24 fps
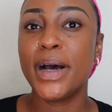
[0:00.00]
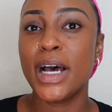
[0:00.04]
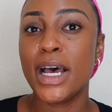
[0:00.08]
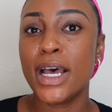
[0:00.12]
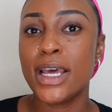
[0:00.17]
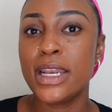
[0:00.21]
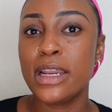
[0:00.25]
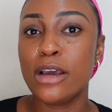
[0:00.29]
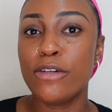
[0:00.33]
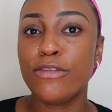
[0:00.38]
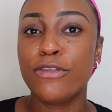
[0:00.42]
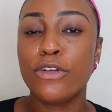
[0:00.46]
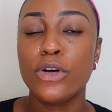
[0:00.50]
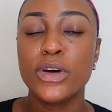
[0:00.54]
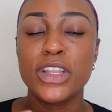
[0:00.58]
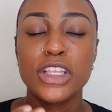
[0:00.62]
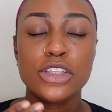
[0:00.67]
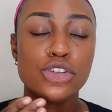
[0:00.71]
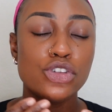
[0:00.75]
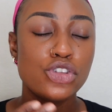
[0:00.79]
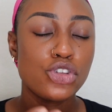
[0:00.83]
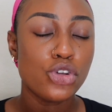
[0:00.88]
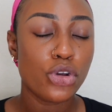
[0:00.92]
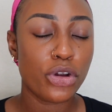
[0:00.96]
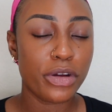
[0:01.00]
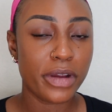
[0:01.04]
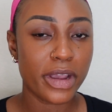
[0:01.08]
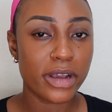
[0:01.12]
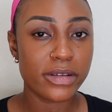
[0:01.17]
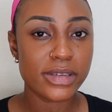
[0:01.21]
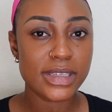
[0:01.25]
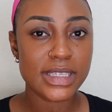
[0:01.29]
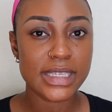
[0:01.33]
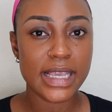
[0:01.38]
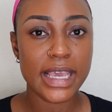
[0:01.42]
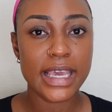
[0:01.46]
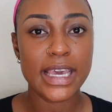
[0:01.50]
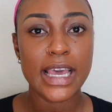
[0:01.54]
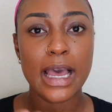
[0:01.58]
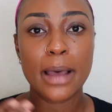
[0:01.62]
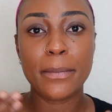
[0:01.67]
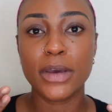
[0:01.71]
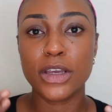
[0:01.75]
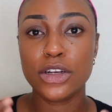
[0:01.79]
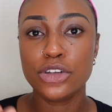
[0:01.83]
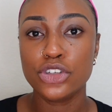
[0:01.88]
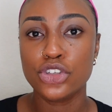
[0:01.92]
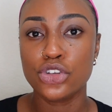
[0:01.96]
but for the tutorial's sake,
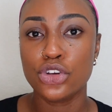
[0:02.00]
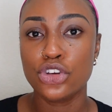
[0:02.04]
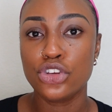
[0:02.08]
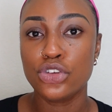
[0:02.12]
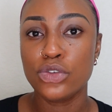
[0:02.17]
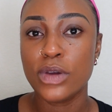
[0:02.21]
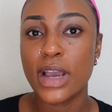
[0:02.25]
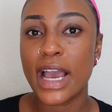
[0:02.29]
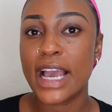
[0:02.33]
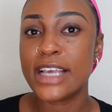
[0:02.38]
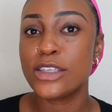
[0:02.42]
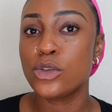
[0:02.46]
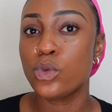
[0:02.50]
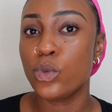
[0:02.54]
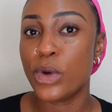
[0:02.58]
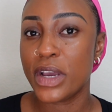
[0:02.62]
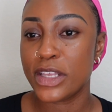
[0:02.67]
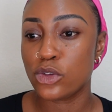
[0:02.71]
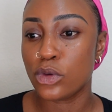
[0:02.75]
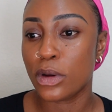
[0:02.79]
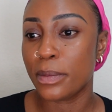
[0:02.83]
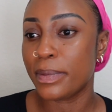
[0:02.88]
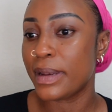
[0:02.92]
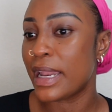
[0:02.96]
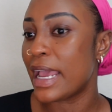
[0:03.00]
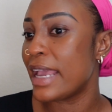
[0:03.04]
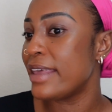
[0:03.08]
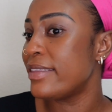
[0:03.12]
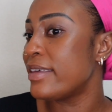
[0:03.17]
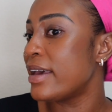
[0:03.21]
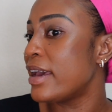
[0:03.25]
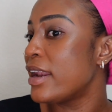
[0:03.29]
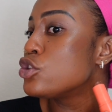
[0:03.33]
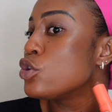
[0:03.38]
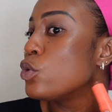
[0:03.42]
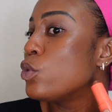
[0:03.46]
I'm gonna show you guys where to apply that.